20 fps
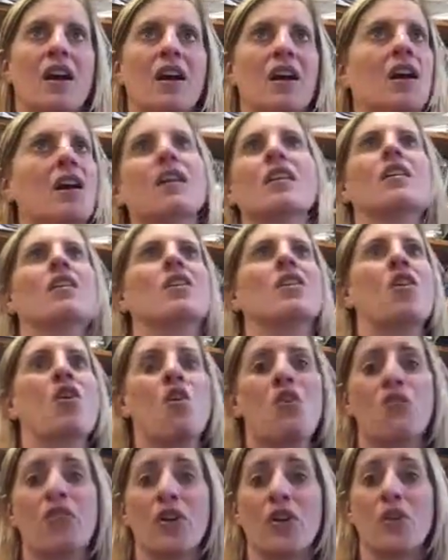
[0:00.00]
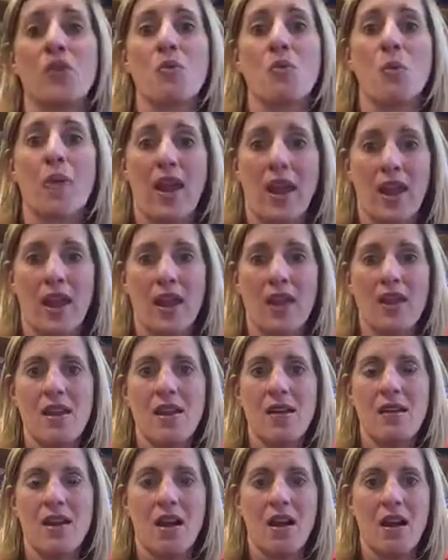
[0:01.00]
a covert
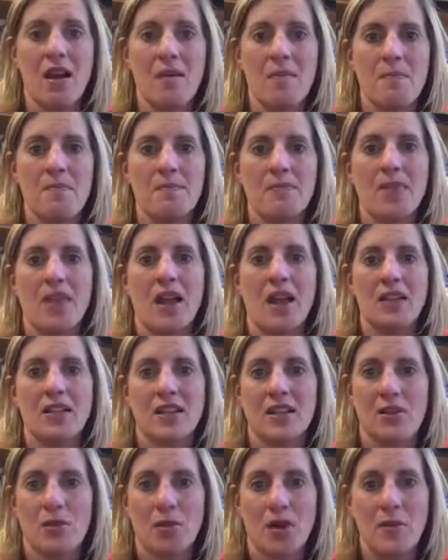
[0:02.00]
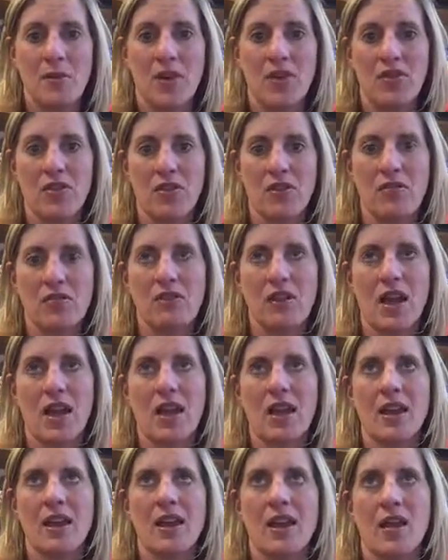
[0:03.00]
way. I tend to worry about those.
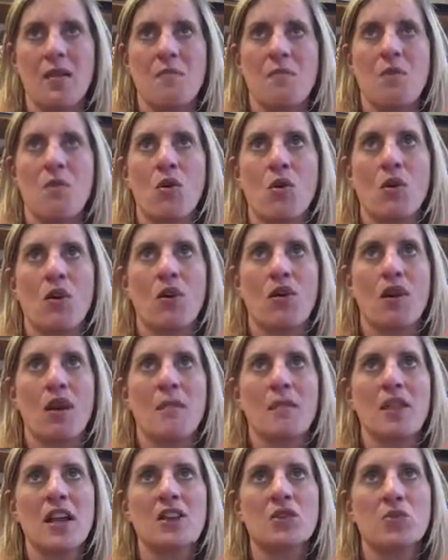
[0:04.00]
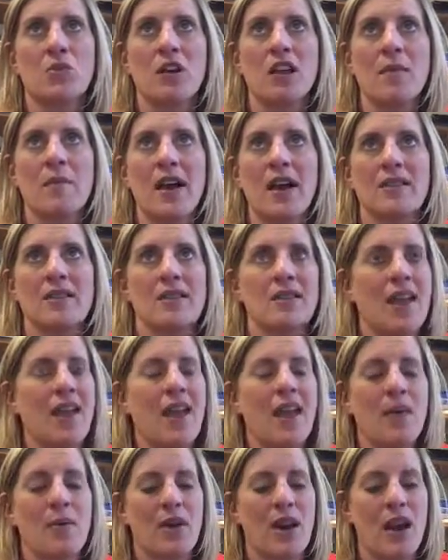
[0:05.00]
I'm less worried about,
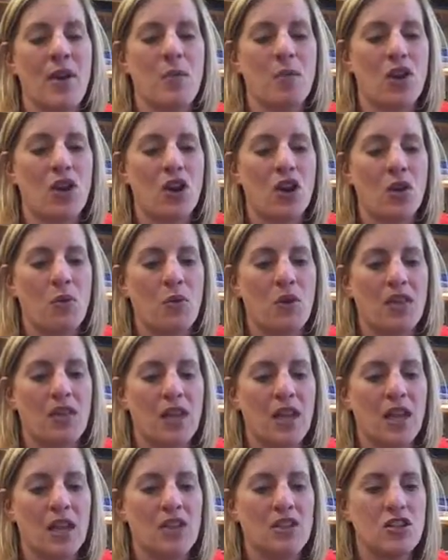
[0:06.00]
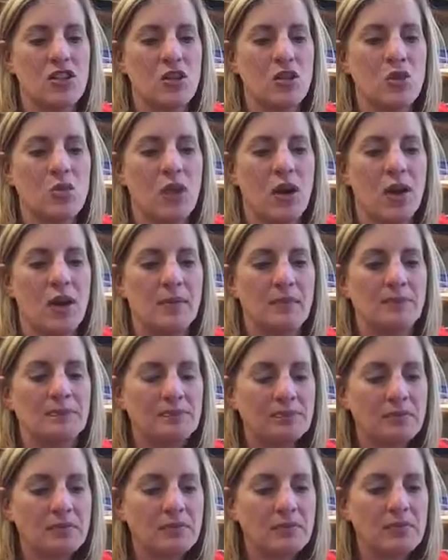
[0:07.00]
say, when I work with kids who
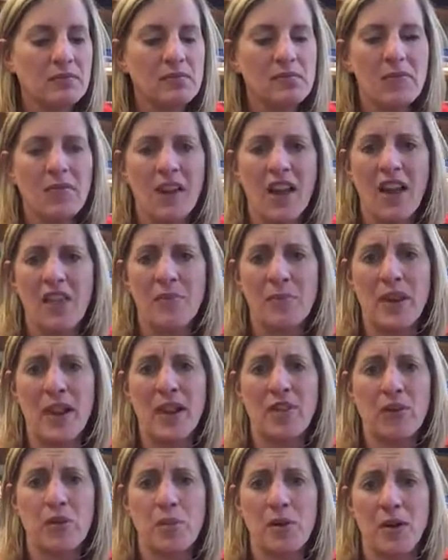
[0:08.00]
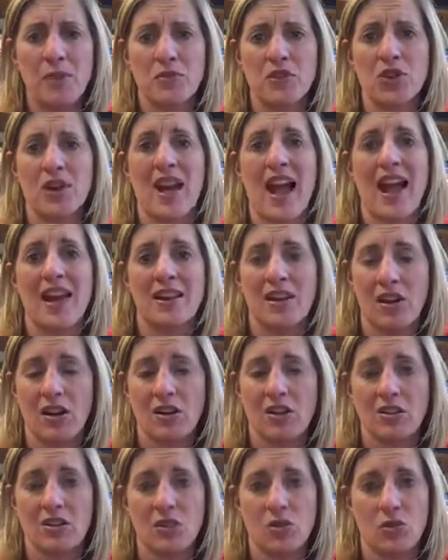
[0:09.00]
have behavioral problems, or
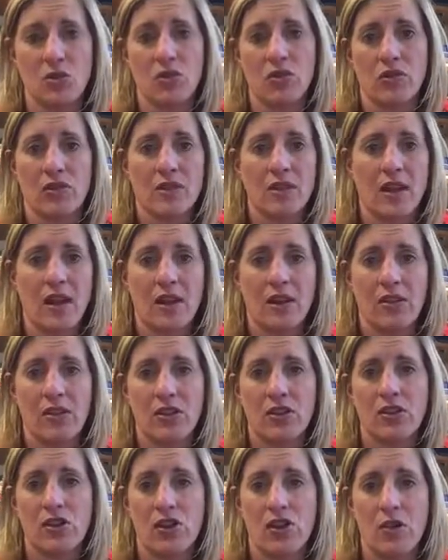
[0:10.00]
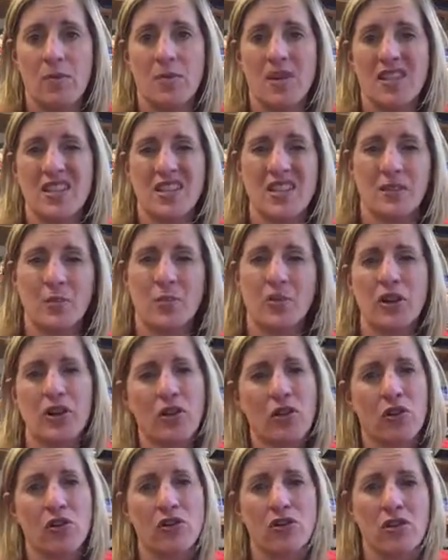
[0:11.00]
conduct disorder is kind of the term. It's like the
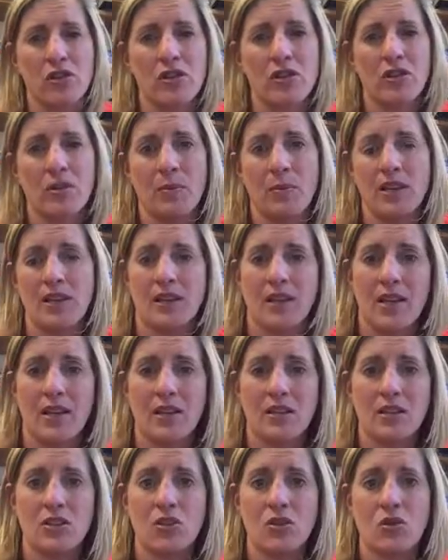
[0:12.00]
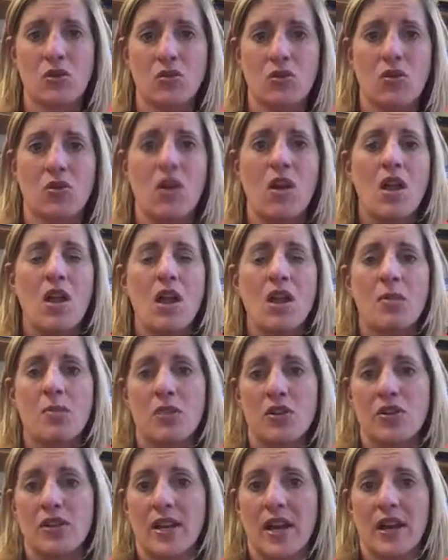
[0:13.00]
precursor in some ways to antisocial
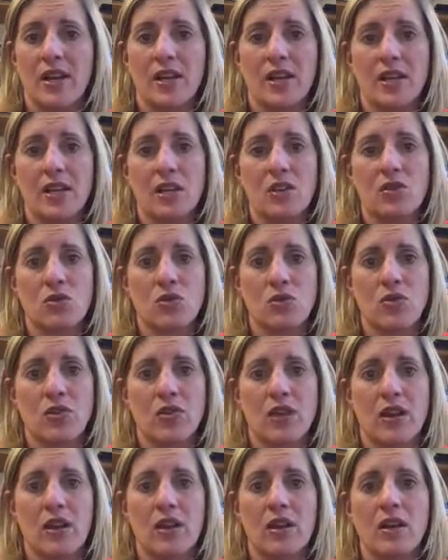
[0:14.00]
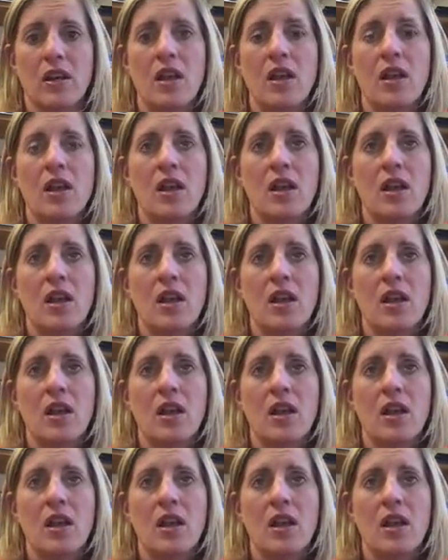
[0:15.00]
personality disorder in